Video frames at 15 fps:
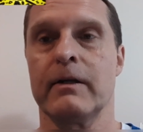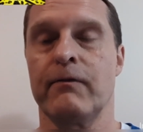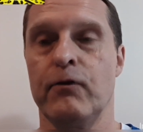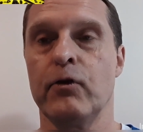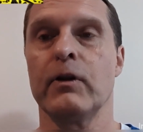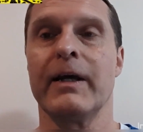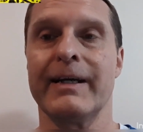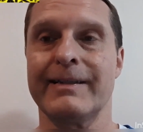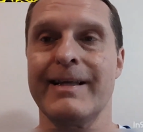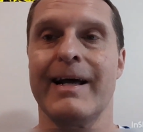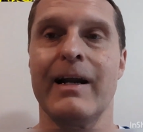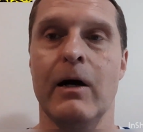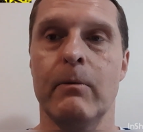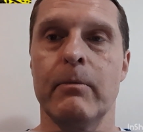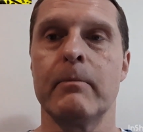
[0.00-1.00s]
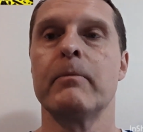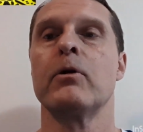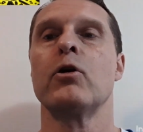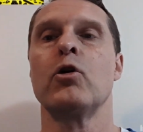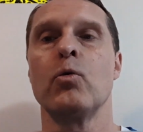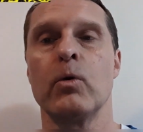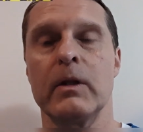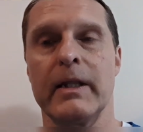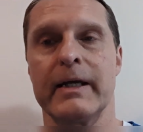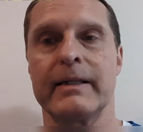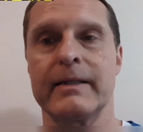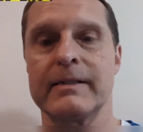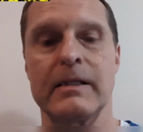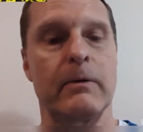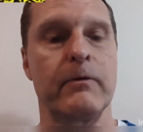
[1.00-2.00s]
If you like that album, you will like
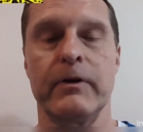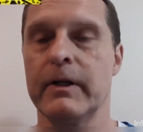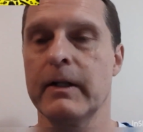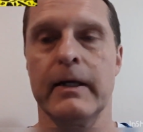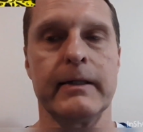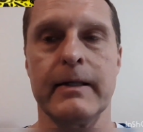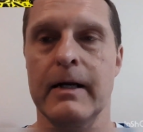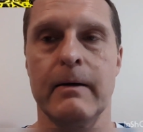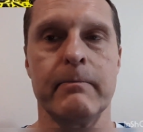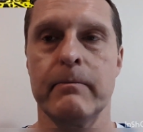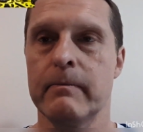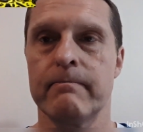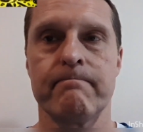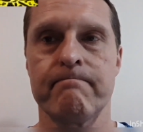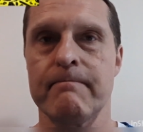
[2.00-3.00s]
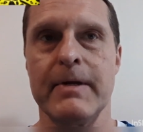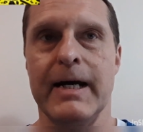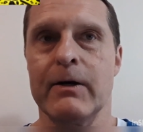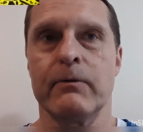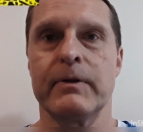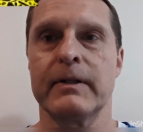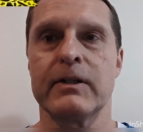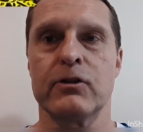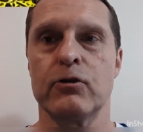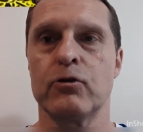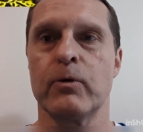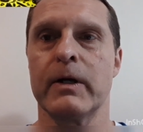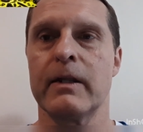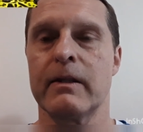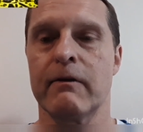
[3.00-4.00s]
this album. If you didn't like that album, I don't think this will
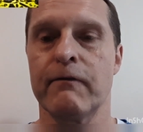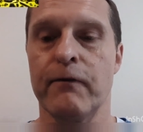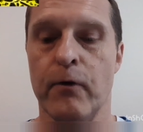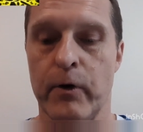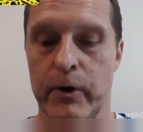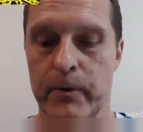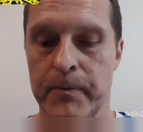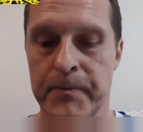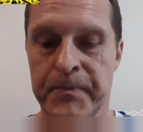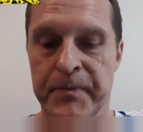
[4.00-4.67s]
do anything for you.